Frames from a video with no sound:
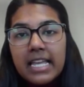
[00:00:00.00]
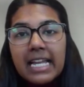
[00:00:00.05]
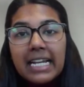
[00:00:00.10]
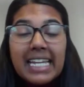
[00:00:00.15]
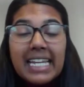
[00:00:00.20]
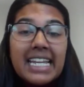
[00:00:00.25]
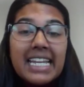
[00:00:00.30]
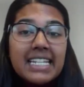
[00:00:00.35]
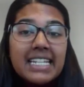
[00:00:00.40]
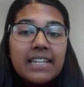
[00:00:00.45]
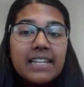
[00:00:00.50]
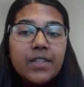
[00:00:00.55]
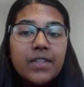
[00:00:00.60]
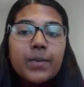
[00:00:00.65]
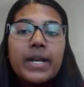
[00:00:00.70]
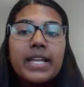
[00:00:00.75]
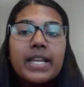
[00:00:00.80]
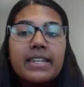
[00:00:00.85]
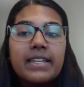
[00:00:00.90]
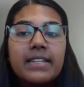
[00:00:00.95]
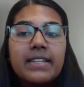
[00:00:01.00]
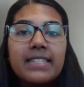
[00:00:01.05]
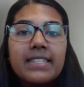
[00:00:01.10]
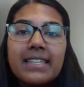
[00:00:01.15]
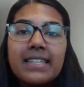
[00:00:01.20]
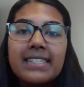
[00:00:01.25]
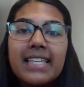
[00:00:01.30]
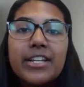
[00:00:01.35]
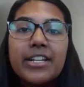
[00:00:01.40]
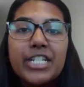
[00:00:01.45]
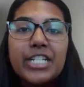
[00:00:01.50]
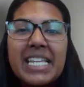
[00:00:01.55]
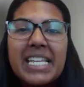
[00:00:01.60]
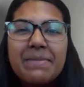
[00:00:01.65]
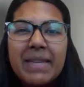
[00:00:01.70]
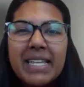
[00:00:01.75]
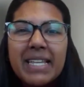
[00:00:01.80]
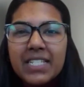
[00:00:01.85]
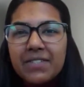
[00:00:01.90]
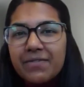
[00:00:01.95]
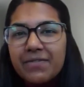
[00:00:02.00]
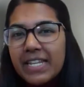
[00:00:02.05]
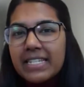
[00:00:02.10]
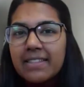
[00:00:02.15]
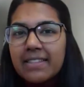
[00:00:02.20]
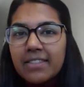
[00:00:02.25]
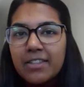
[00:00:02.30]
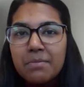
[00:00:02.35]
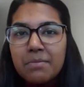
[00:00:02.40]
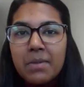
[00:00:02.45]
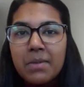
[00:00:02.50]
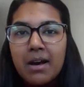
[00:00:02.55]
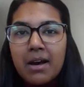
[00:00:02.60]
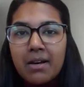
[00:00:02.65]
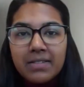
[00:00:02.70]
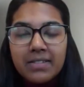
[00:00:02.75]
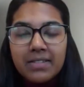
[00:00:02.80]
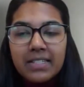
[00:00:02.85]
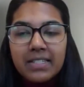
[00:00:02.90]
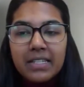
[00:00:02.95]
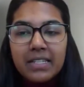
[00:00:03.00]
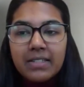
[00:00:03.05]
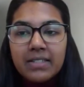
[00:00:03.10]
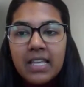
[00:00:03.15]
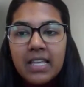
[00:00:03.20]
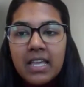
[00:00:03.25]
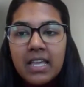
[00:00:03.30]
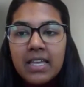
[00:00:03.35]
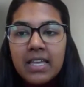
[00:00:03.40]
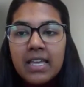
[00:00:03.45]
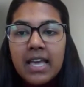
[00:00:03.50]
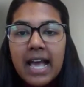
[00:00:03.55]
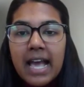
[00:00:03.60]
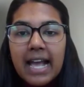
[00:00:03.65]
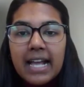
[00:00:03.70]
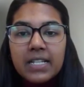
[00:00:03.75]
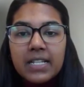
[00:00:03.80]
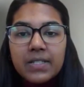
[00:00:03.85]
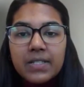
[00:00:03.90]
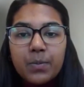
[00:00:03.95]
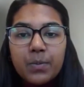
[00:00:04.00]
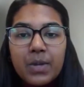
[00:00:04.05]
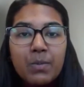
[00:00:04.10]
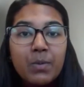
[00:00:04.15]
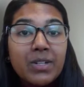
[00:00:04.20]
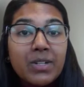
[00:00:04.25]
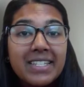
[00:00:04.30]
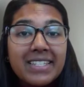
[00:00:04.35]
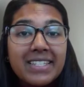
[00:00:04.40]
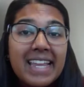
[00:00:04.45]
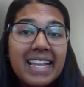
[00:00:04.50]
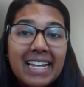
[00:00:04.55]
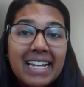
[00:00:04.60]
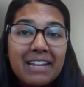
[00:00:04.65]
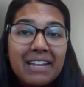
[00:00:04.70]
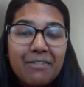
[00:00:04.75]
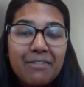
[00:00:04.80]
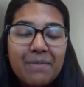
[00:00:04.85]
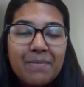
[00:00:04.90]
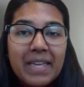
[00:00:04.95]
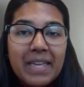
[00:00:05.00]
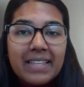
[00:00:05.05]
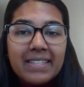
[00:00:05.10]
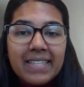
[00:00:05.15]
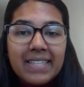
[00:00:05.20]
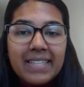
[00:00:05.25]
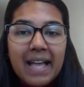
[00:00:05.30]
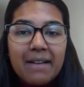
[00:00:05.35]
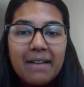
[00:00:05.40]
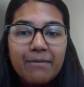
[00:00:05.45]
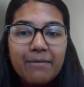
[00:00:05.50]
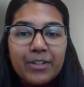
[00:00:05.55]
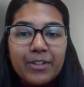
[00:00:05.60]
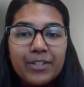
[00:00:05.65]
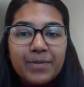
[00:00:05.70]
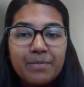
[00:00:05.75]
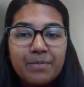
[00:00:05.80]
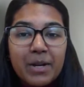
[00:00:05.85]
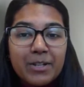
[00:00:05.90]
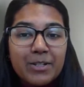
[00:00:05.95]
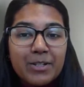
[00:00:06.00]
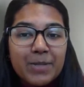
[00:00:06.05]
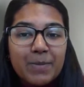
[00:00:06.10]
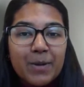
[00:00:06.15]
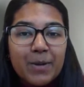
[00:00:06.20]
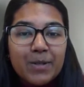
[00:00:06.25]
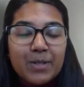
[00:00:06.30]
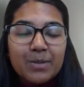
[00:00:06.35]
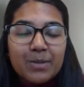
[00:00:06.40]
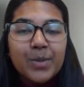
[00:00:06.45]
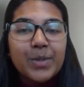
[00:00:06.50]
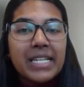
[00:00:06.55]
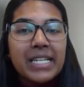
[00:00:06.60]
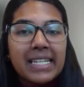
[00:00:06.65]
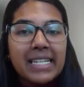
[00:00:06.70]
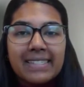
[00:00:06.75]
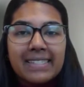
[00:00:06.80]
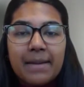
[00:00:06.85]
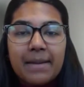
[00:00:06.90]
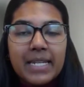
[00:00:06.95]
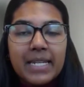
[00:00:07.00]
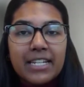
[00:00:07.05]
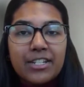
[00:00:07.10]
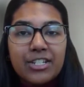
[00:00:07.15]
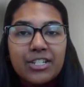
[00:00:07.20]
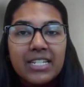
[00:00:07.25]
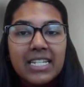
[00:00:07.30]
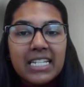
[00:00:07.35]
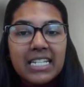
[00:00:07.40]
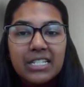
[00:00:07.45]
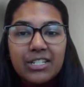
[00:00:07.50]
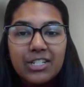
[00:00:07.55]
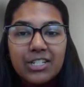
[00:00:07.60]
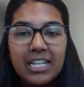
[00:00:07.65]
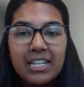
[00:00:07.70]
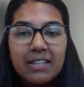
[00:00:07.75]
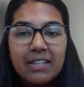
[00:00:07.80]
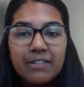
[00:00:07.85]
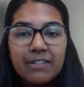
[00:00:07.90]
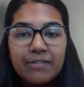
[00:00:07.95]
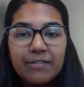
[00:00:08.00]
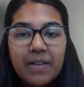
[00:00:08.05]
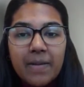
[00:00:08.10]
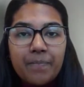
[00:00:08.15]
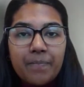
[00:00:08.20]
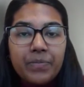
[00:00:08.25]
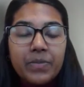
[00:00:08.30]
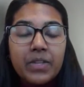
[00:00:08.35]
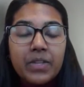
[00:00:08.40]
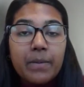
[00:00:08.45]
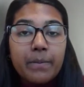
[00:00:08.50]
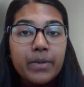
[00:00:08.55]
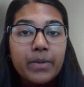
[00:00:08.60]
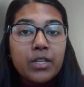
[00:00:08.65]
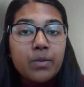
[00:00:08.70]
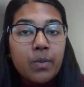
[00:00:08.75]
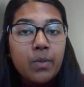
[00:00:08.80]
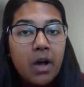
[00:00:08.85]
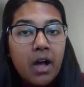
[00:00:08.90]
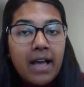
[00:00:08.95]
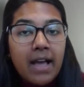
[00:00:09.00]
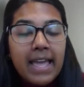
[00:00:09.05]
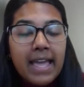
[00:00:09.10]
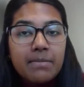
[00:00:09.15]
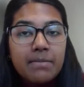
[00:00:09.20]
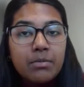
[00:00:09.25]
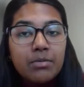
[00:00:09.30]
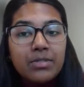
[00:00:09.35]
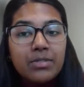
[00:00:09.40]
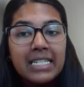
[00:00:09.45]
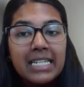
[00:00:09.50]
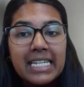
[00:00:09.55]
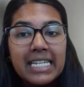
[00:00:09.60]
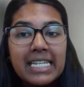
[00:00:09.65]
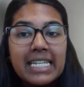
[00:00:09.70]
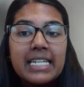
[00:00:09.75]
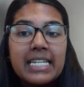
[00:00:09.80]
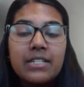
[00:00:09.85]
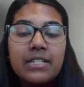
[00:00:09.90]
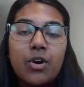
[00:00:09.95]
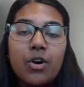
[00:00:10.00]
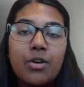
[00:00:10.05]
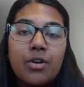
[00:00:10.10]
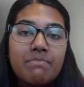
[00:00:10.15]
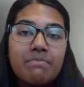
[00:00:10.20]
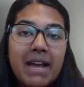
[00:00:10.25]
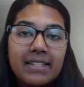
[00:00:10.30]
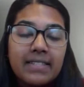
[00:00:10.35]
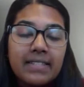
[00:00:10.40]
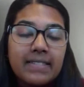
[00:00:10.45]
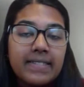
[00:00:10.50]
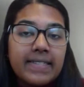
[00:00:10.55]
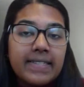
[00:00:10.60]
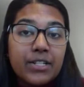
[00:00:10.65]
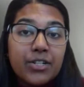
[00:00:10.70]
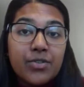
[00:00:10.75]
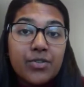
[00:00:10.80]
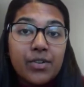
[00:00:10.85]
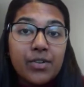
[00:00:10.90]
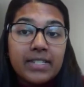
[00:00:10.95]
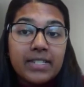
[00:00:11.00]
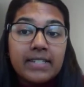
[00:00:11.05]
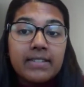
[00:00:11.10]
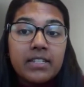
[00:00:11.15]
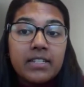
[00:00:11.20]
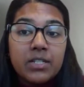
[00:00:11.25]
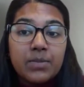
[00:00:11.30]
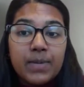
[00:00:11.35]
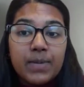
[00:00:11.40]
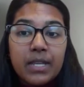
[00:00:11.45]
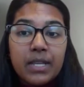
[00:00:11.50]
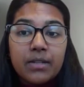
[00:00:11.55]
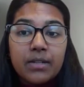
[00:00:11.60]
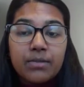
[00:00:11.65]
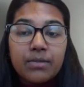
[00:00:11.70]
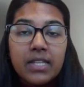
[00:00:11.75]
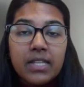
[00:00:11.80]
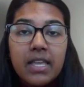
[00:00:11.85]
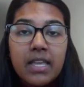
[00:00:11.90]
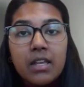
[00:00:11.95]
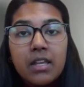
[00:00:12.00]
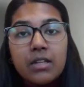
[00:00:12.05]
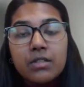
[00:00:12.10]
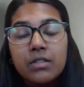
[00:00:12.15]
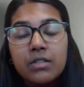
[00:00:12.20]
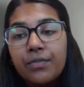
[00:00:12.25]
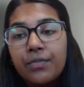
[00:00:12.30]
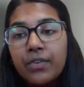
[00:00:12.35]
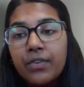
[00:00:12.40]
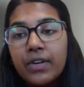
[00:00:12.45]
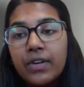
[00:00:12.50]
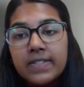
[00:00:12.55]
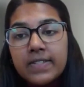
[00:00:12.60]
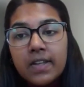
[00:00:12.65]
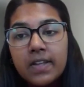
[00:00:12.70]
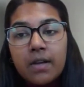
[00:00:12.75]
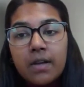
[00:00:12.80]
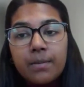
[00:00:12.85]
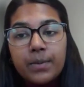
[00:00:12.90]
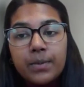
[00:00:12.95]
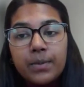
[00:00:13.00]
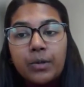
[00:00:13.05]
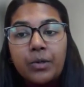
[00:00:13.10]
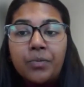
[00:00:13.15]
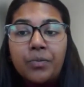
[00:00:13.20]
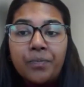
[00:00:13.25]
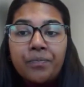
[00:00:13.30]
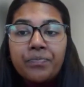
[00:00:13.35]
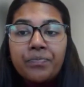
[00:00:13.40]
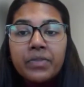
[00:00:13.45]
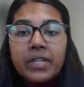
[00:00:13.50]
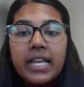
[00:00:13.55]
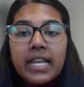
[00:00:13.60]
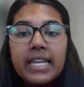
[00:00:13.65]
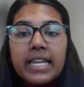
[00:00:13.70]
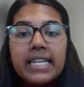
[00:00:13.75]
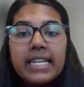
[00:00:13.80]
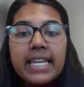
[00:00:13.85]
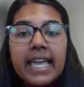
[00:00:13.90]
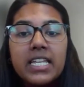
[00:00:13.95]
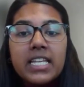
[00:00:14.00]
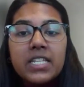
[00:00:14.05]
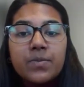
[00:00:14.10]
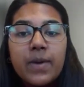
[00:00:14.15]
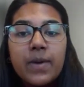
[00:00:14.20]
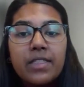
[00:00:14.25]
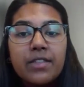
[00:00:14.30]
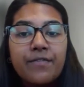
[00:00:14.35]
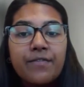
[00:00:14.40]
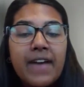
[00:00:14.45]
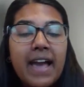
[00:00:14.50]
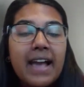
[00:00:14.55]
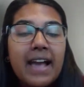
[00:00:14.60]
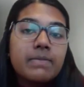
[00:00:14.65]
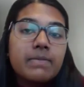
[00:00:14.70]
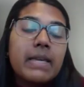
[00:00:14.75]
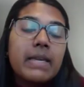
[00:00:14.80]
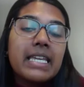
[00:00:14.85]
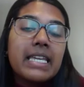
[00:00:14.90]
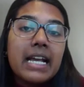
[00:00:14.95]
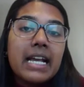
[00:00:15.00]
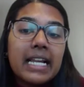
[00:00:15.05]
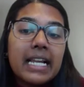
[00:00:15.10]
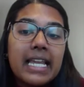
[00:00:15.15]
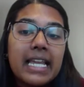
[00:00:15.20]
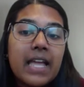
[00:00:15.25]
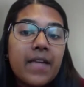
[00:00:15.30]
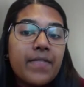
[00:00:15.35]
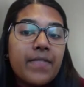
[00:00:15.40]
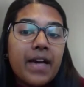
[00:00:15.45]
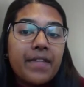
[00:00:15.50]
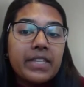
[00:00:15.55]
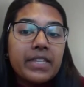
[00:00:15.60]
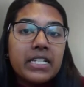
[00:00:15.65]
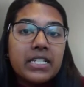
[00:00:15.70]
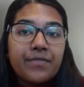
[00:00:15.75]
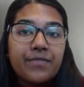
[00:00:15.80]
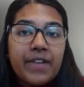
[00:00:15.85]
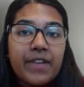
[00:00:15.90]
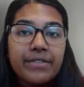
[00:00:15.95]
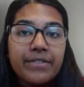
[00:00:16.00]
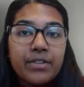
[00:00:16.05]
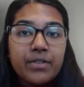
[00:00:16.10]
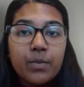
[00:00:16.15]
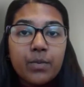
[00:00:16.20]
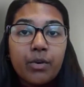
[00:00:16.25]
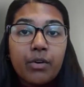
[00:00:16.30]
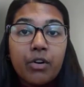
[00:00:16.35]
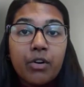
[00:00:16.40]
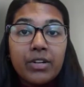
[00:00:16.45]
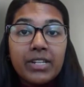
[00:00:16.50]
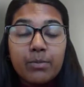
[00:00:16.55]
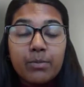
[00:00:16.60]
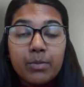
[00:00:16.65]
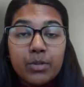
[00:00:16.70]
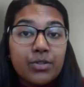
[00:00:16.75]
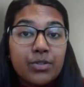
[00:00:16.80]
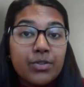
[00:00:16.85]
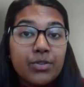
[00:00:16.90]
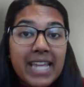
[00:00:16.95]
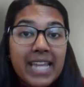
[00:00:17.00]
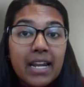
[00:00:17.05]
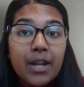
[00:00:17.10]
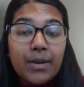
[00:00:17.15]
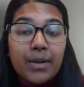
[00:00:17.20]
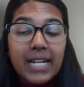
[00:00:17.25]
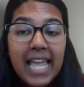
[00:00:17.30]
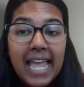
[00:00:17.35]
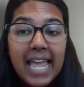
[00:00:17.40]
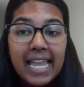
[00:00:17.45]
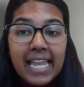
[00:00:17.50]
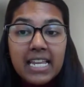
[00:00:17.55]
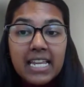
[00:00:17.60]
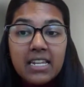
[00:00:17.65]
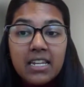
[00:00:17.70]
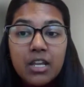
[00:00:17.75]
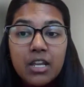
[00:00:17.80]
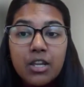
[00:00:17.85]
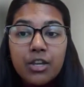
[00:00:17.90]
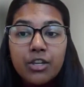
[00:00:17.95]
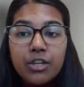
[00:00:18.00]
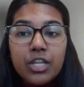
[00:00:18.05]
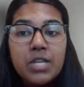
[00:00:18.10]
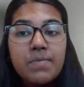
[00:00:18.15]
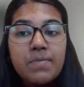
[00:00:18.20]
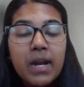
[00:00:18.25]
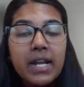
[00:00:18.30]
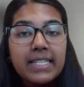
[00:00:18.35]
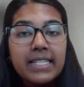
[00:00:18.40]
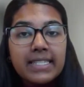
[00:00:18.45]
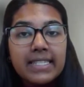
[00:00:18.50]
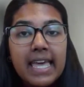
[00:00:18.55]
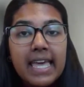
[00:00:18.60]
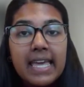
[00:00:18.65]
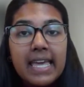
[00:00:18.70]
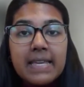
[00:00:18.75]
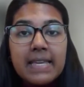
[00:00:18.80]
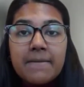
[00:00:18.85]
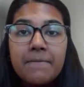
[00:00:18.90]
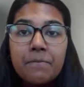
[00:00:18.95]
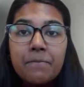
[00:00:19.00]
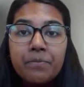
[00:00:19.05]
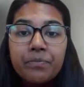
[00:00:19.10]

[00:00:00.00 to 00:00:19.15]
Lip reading: Leading the witness essentially means feeding them answers. And we to stay clear from this for as much as possible in examination-in-chief. But you are able to lead on matters that are not in dispute. So for example, in a case where the facts make it clear that the defendant was on Yellow Lane, you might say,